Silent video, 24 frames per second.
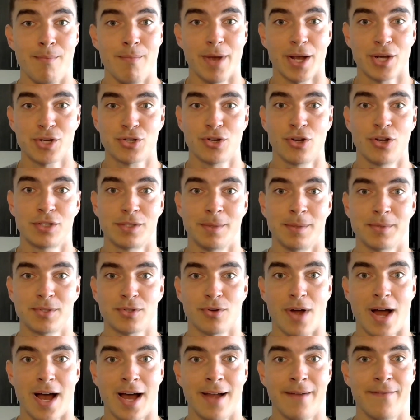make sure you
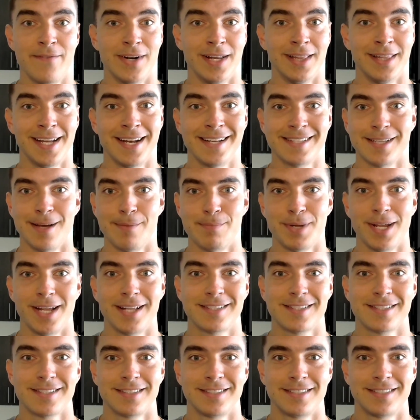subscribe for the latest
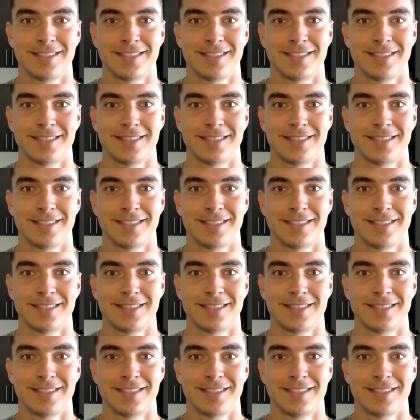updates.